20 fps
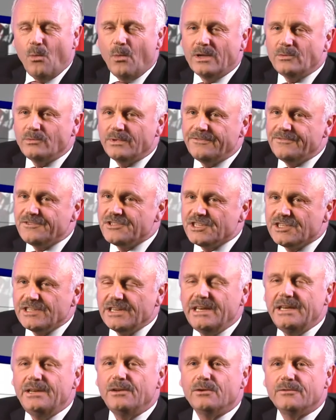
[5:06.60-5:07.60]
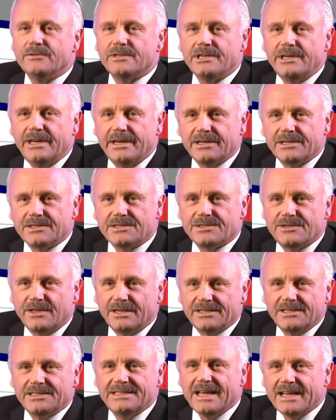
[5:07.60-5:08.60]
Well, we've seen over the years that
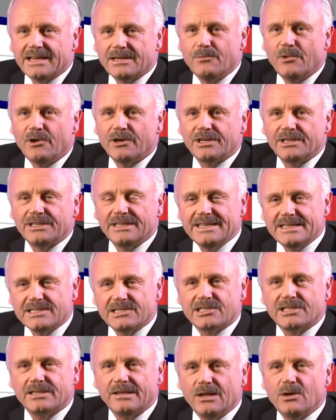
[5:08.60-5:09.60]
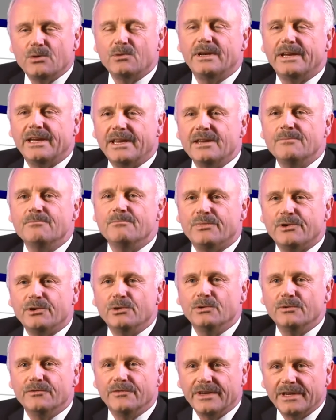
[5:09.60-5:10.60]
the tanker market is slowly
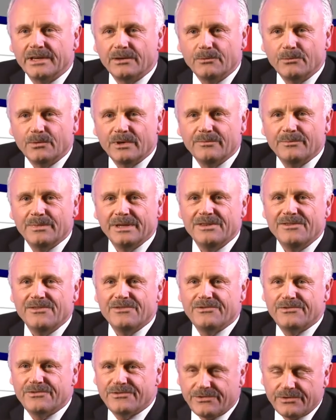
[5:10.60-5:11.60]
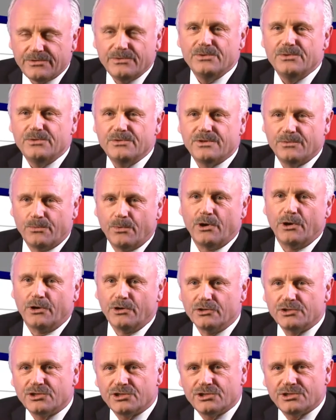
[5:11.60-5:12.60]
improving. We've been through the
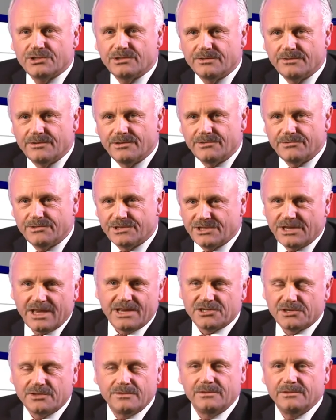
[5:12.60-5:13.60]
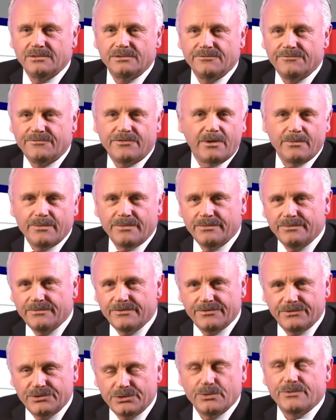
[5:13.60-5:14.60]
worst. The recession from
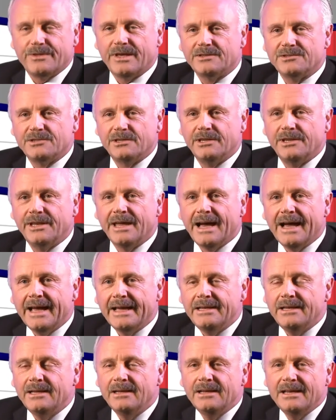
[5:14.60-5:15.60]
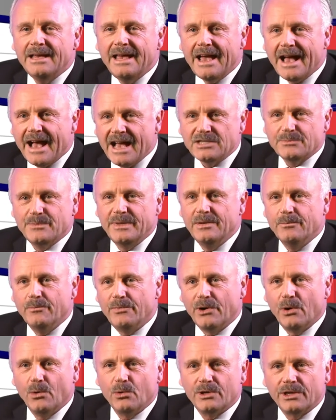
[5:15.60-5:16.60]
2009 has been
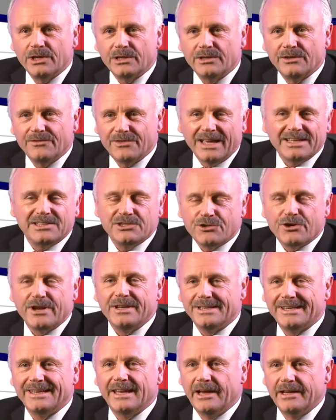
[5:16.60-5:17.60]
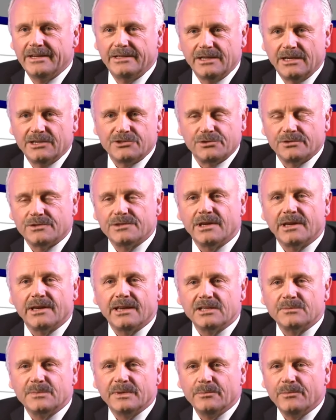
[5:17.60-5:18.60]
broken. That trend line, I should say,
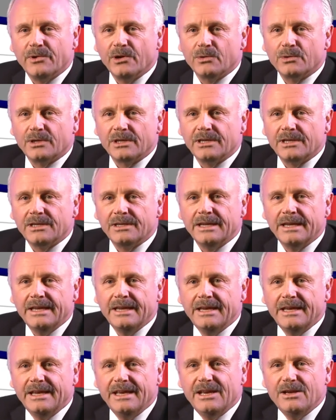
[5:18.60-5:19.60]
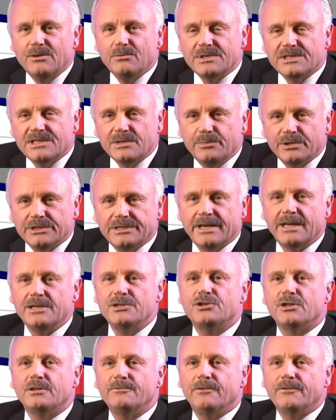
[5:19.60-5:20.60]
has been broken. And we see
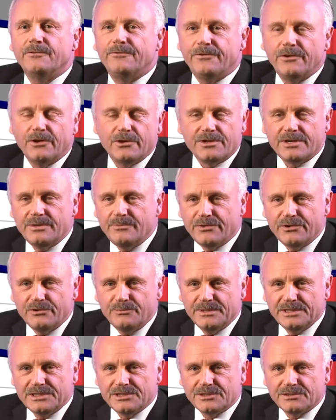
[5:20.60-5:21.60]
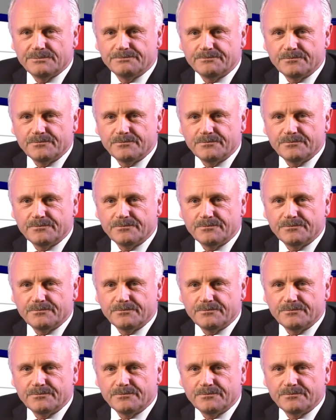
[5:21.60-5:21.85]
potential for further improvements.